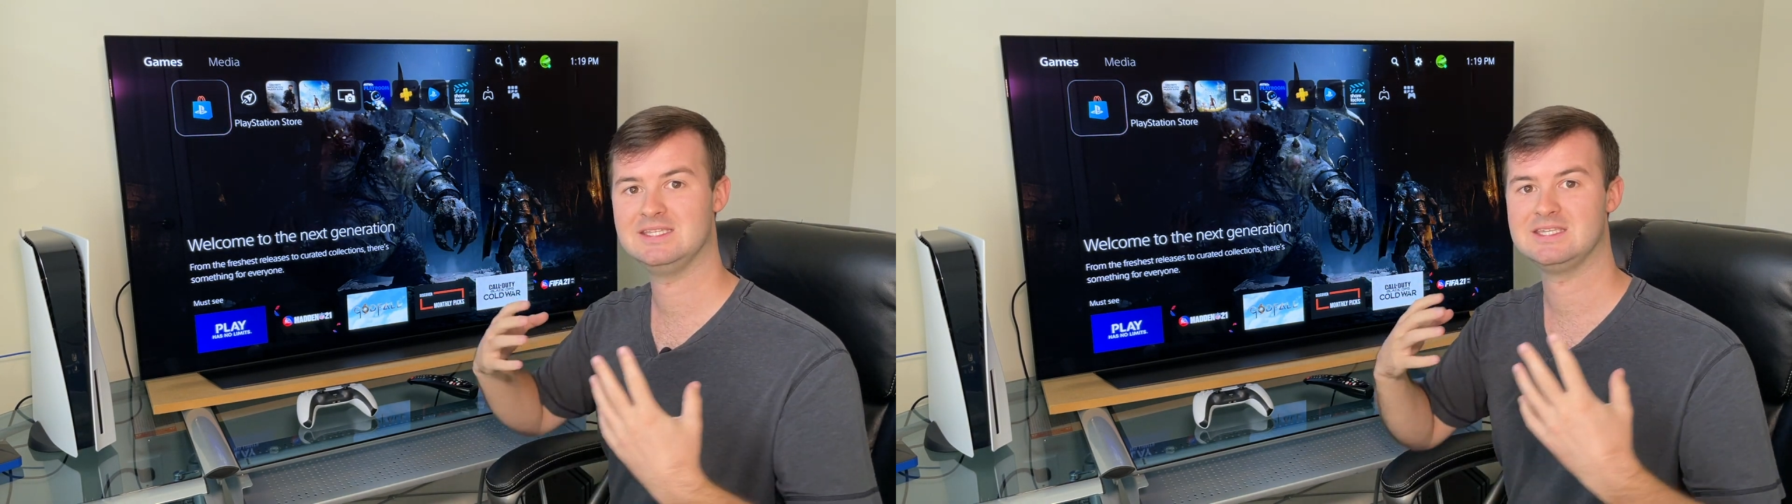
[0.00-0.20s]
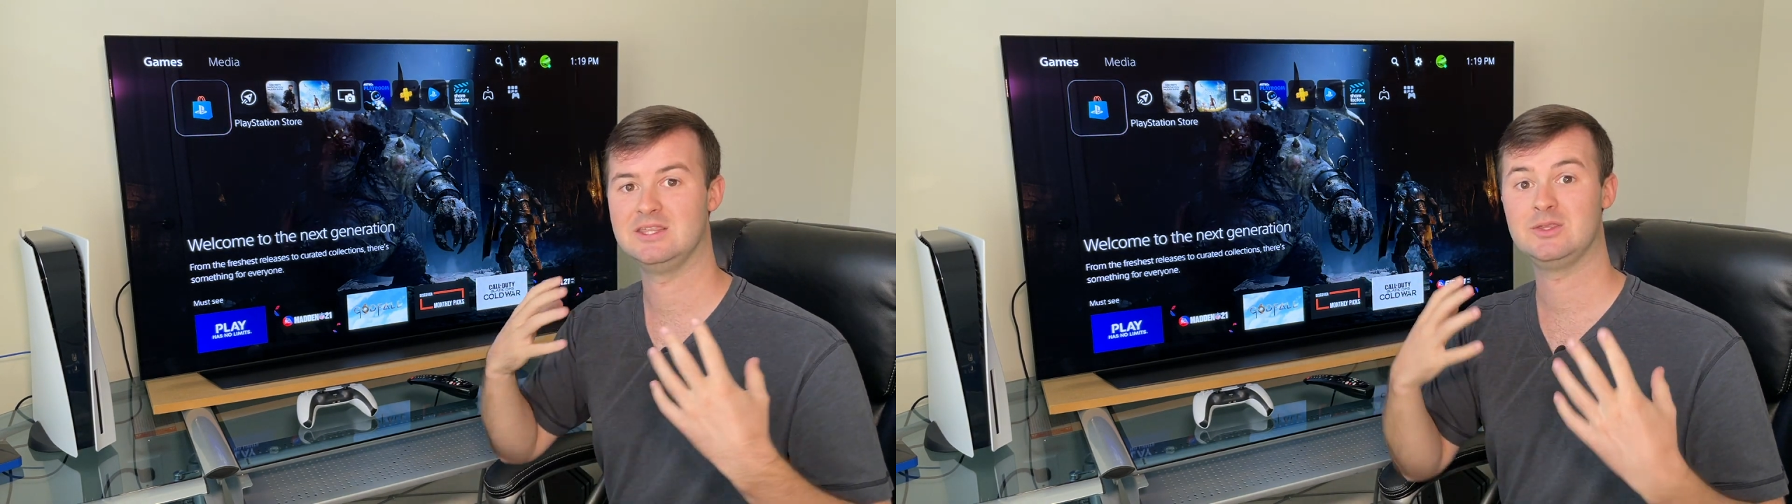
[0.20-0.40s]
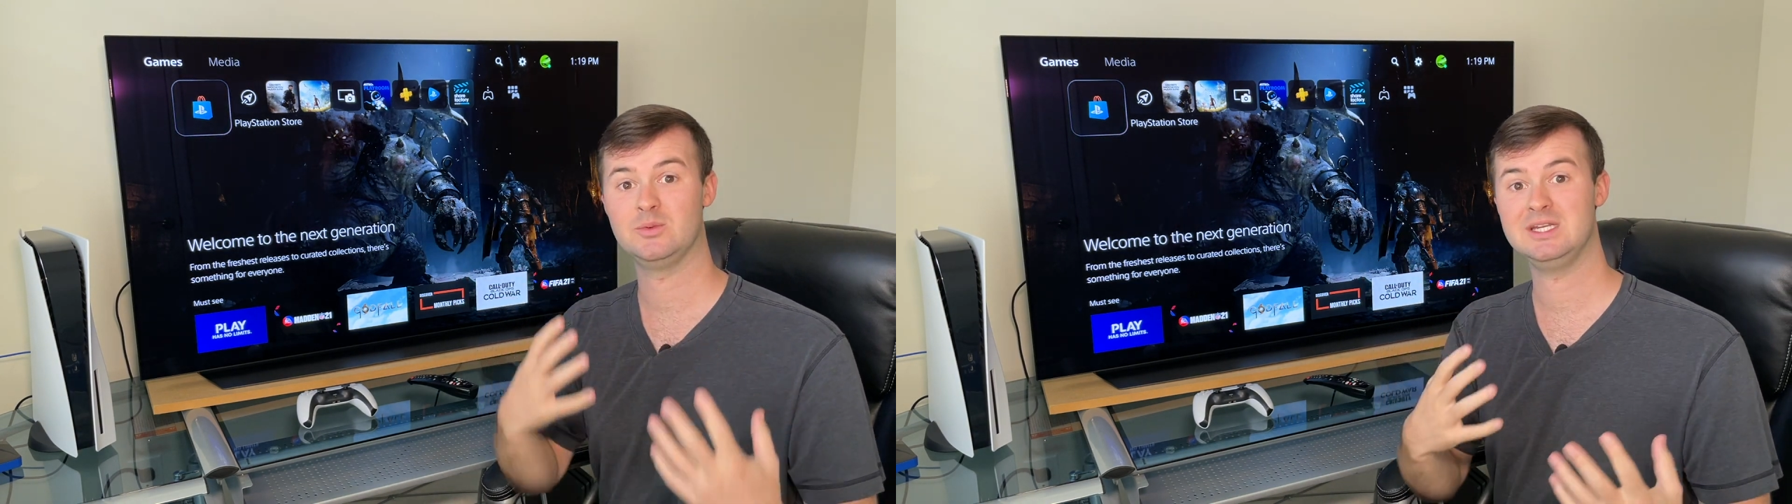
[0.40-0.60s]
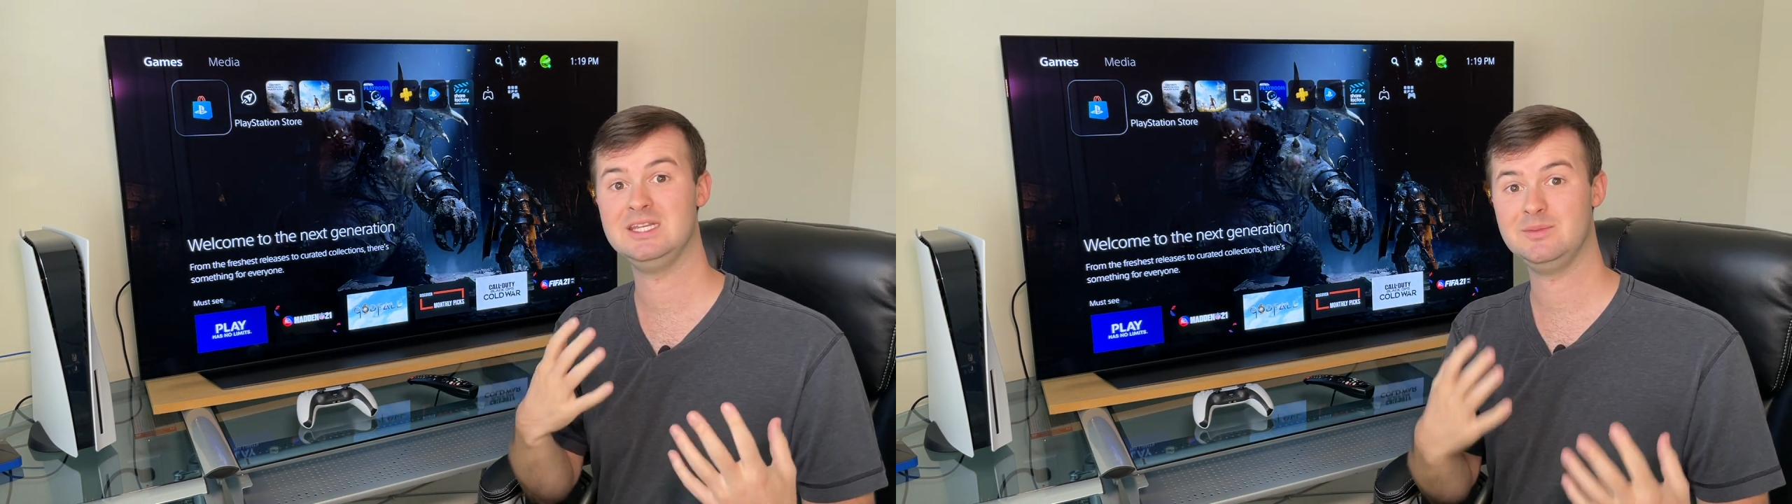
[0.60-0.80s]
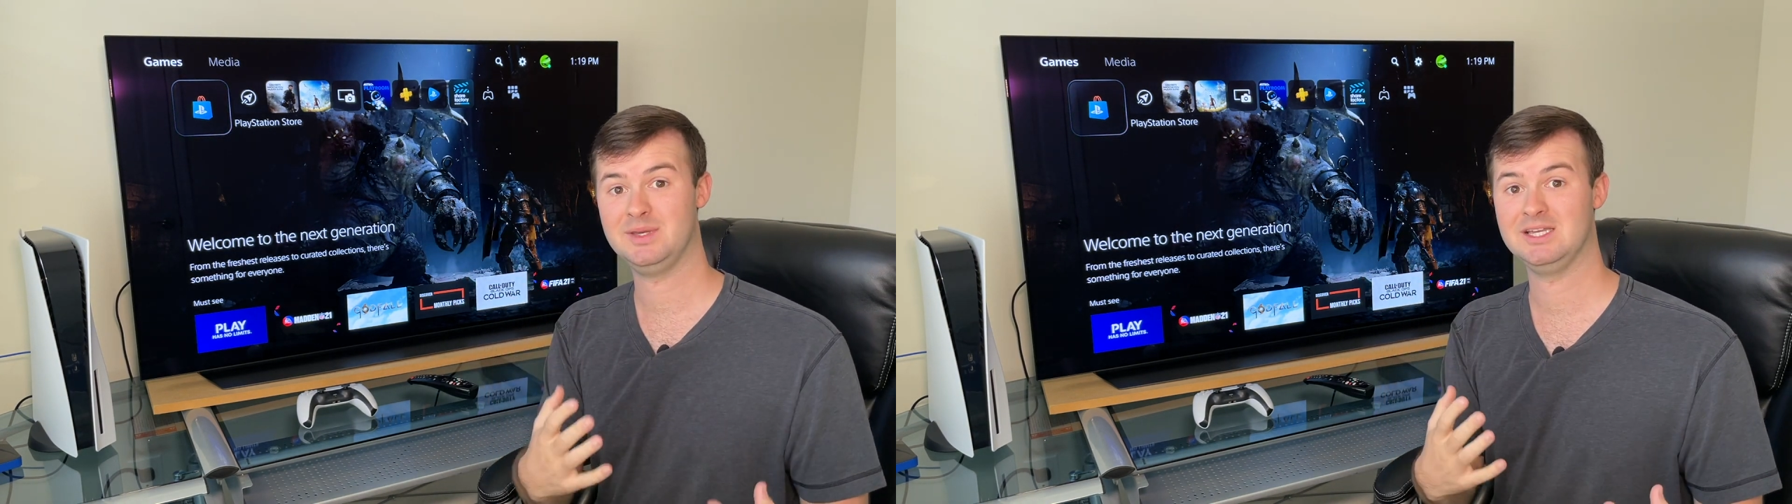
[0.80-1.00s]
it's a
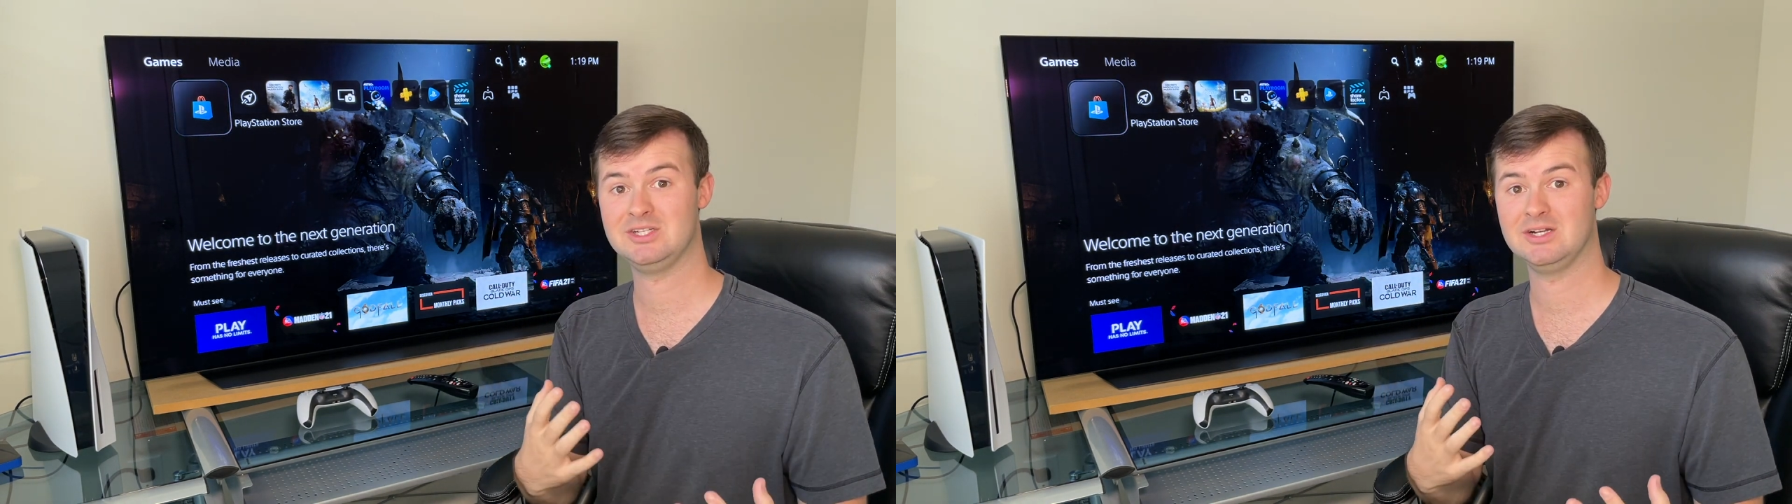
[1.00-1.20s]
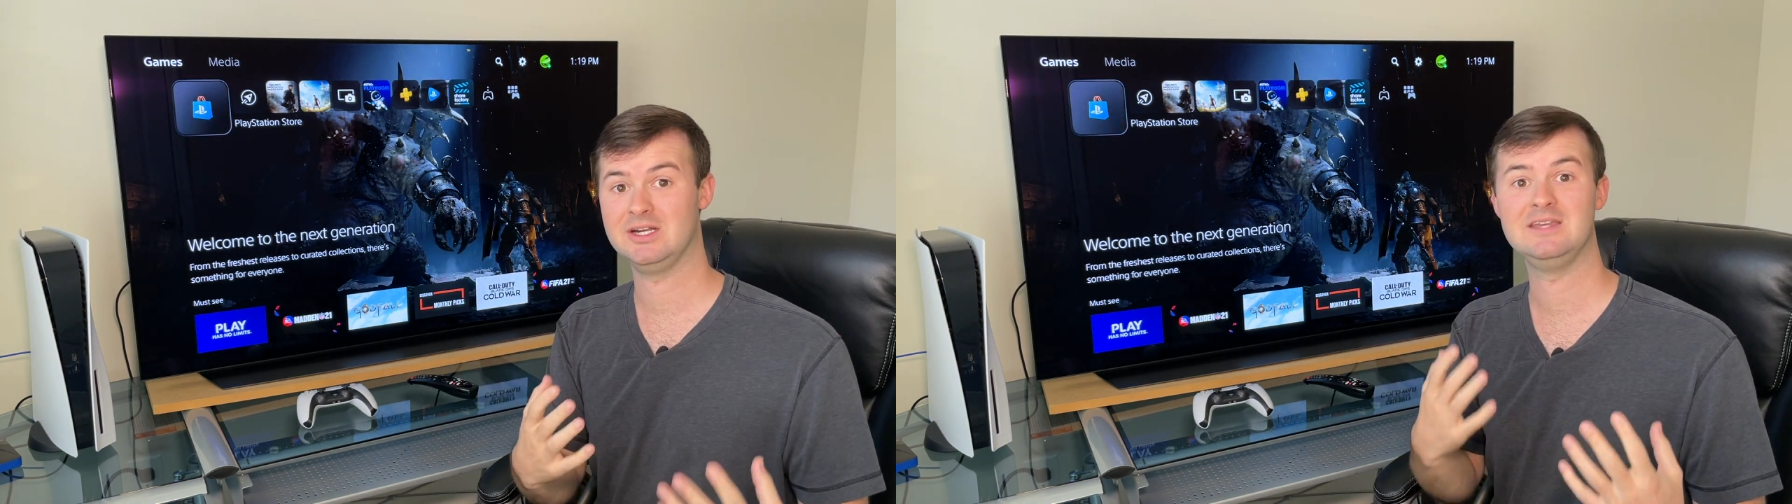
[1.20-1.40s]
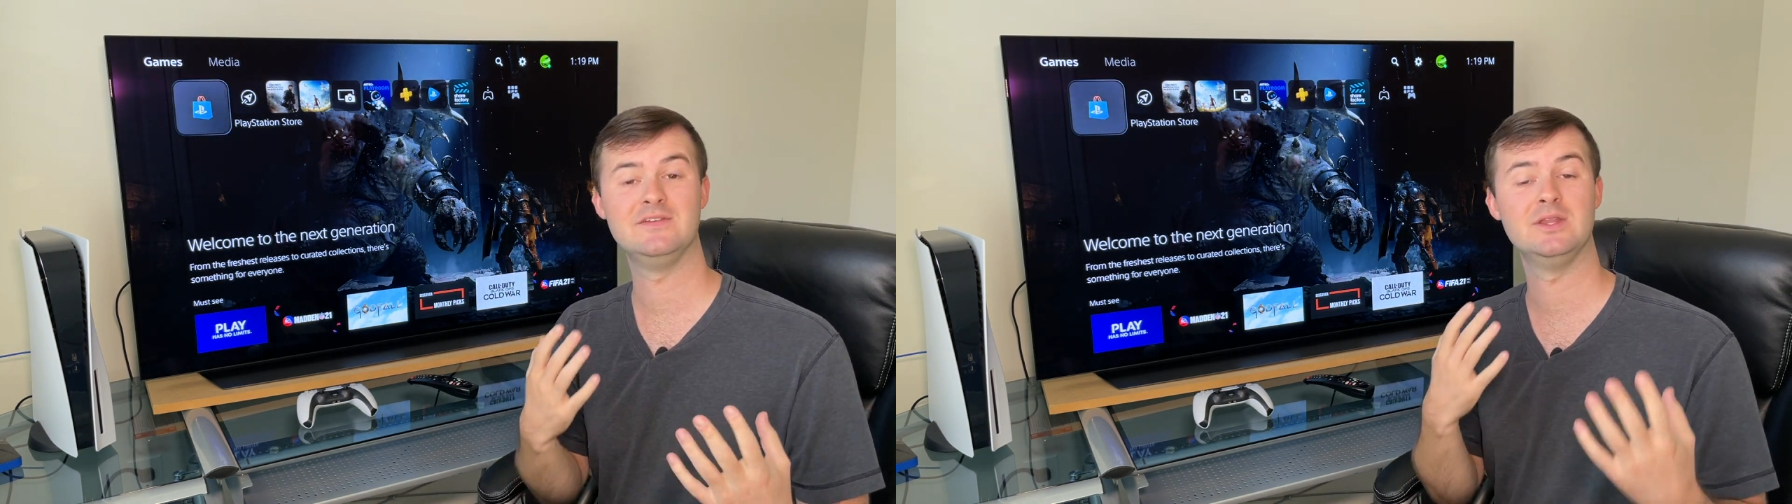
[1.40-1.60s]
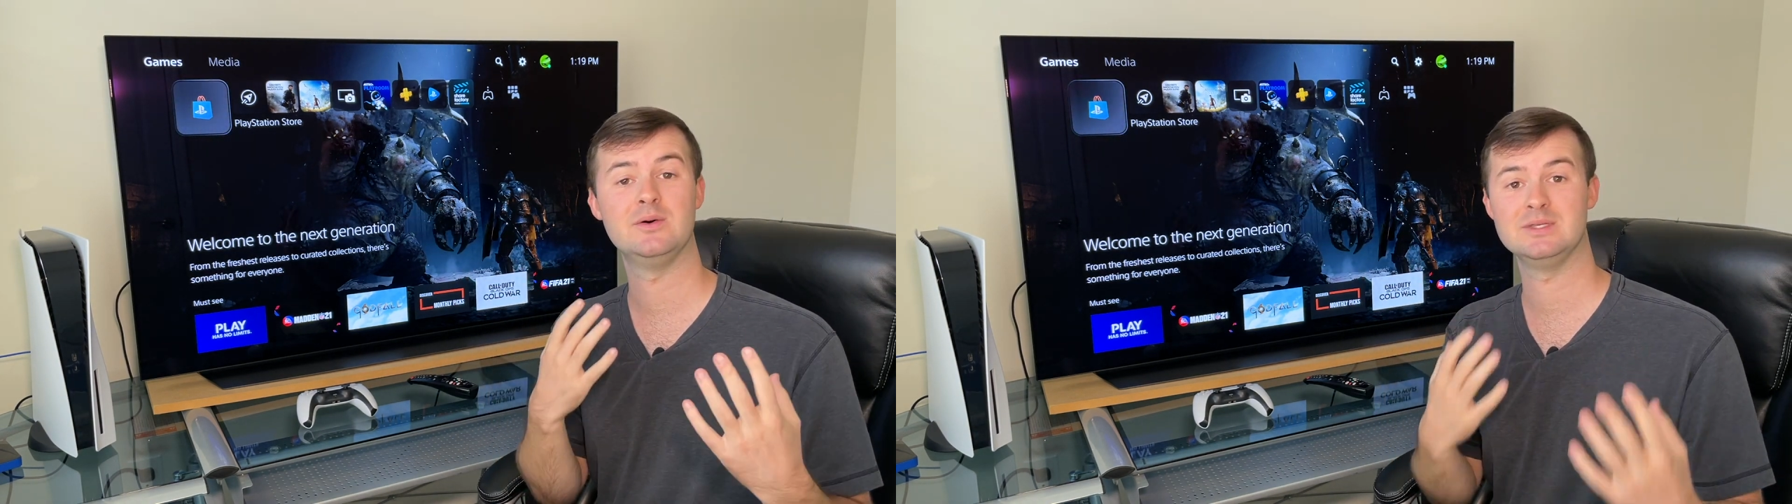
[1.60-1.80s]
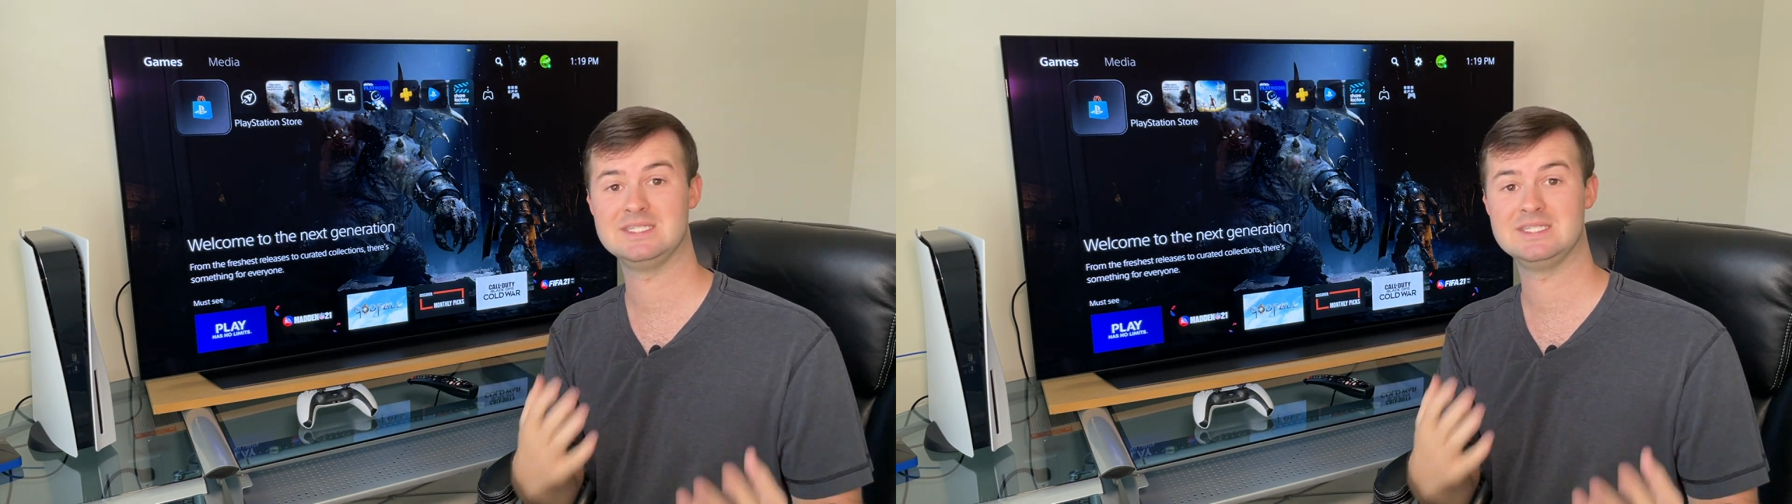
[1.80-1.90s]
3D picture, even though it's